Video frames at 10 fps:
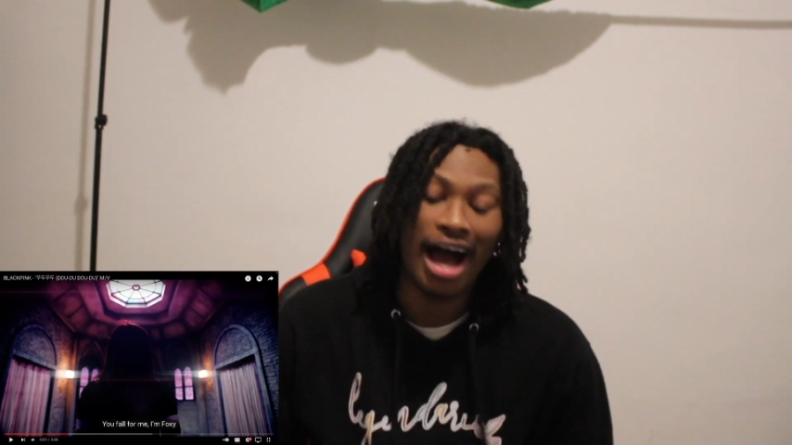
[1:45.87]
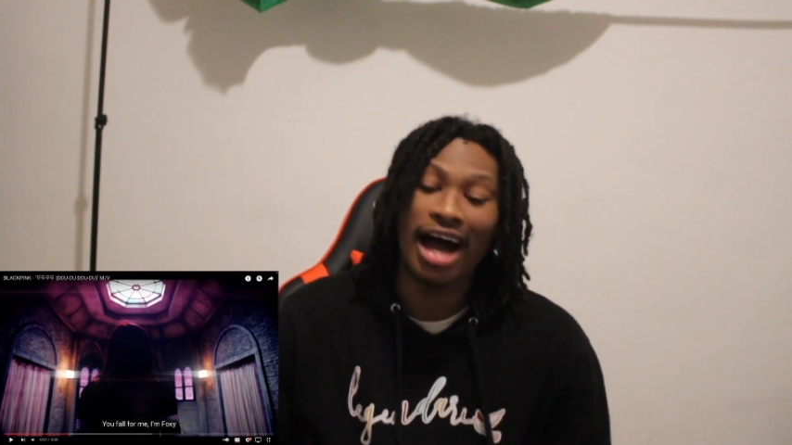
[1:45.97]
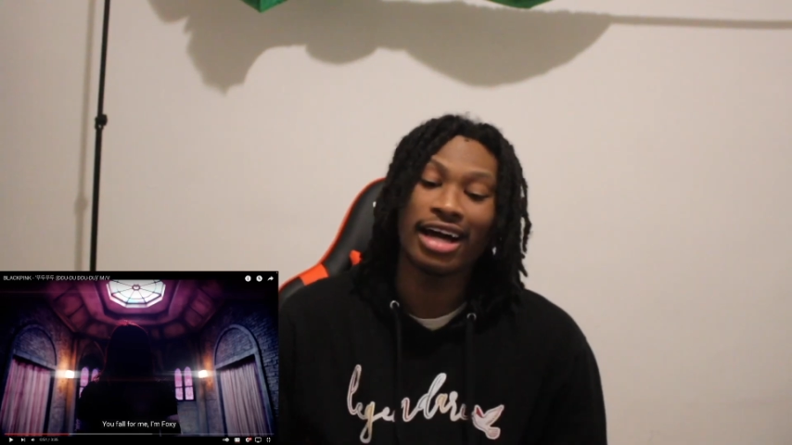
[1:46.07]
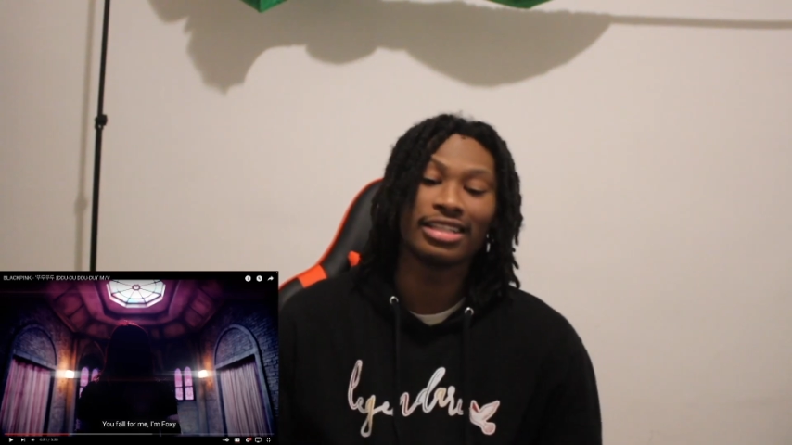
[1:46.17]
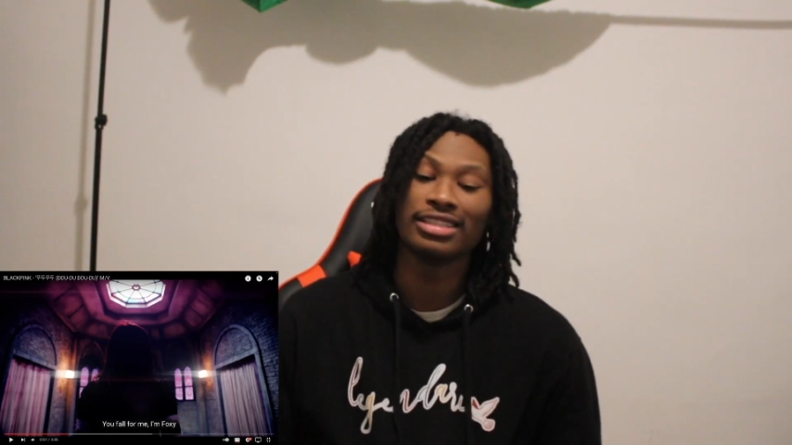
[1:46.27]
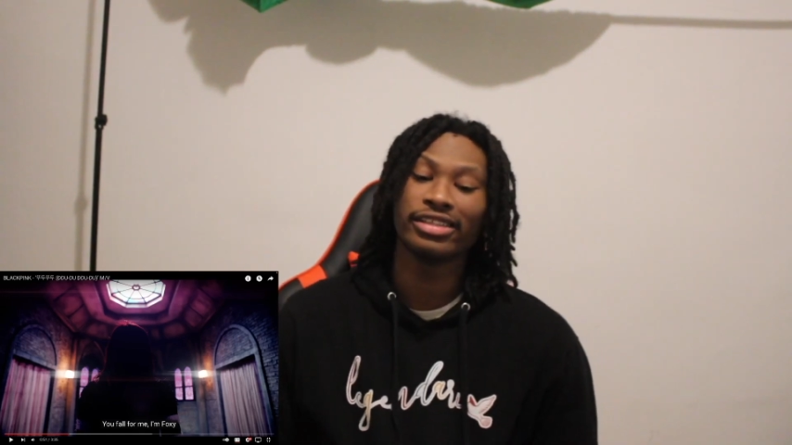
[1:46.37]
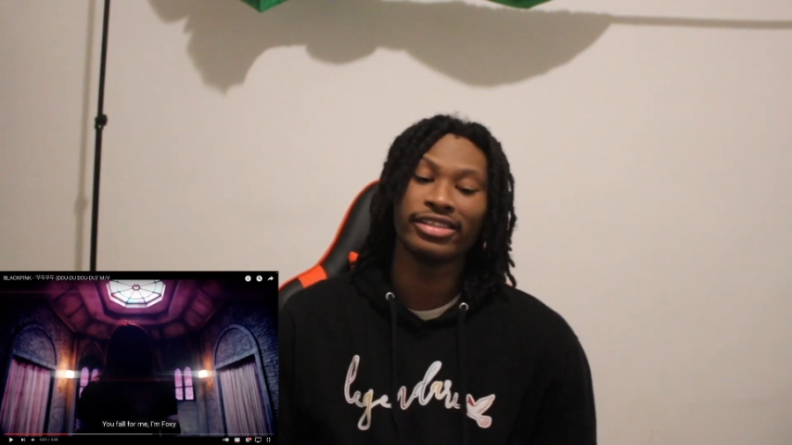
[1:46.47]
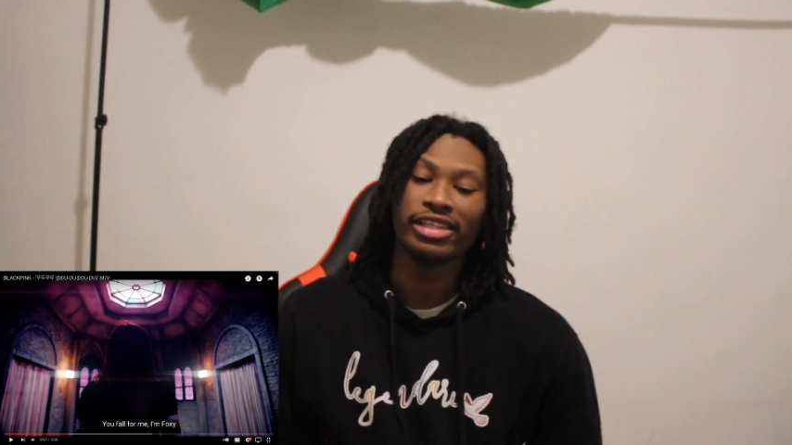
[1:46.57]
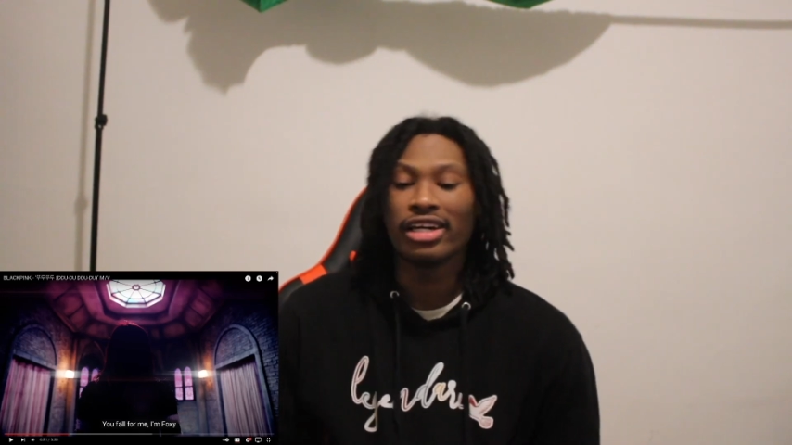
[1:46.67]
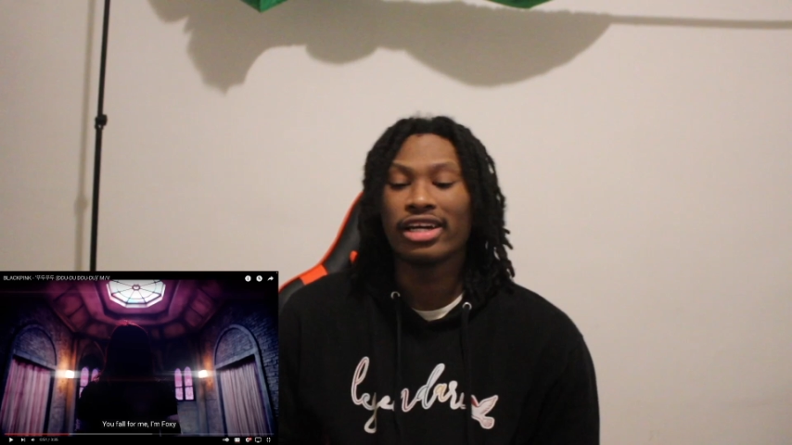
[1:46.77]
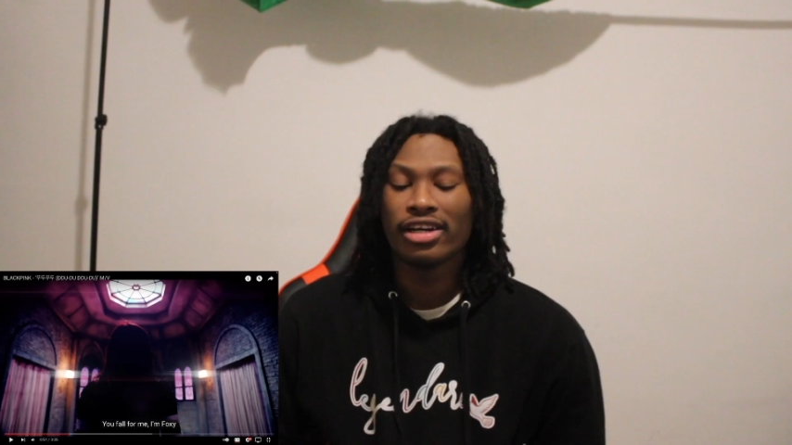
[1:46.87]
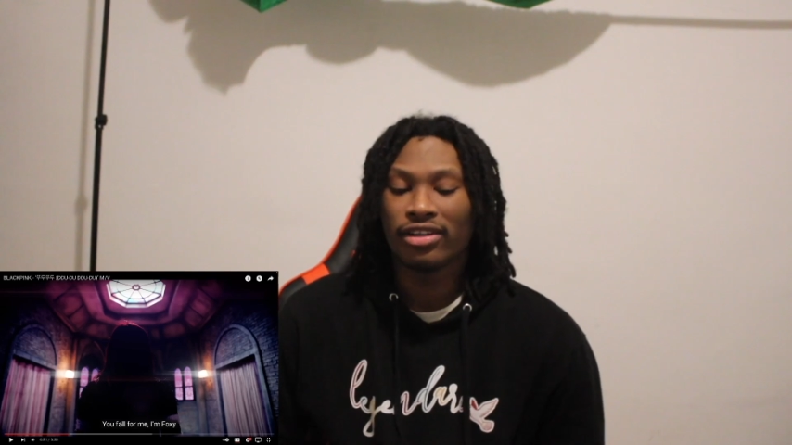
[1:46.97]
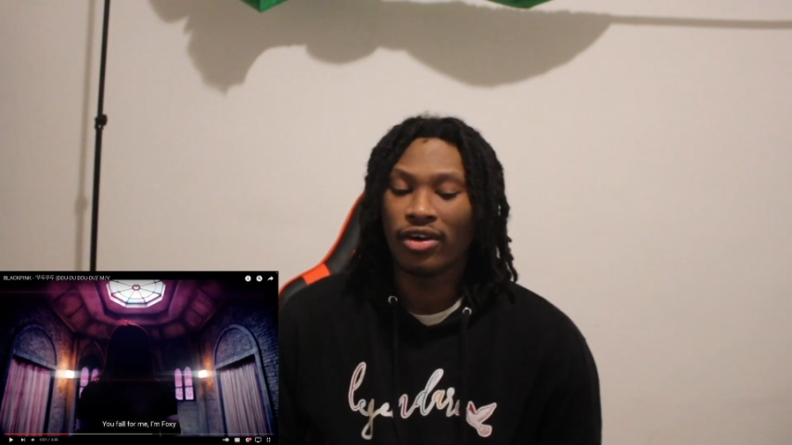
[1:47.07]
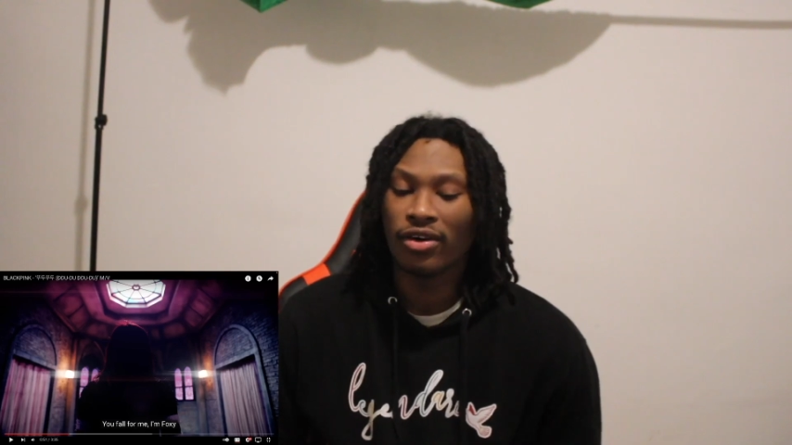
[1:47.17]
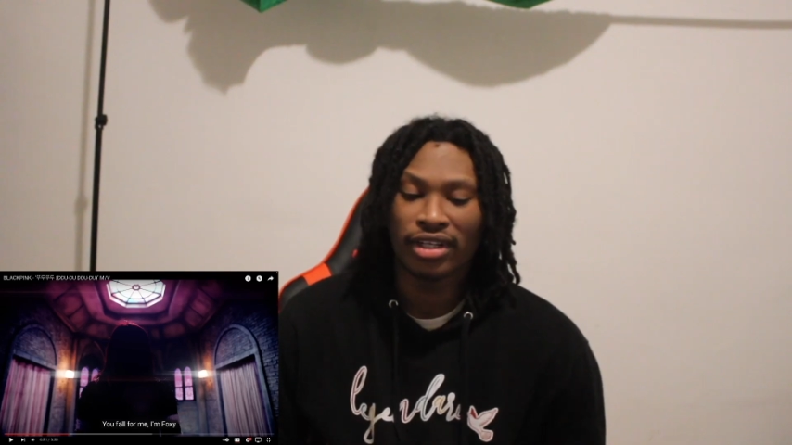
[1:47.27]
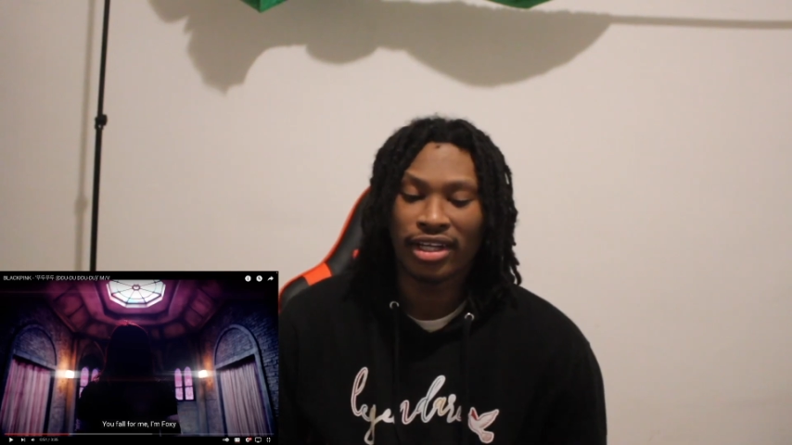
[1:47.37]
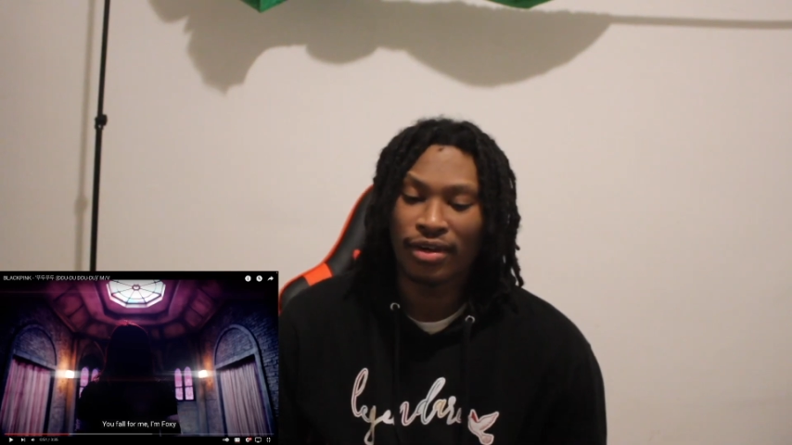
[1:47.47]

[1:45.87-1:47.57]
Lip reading: honestly don't care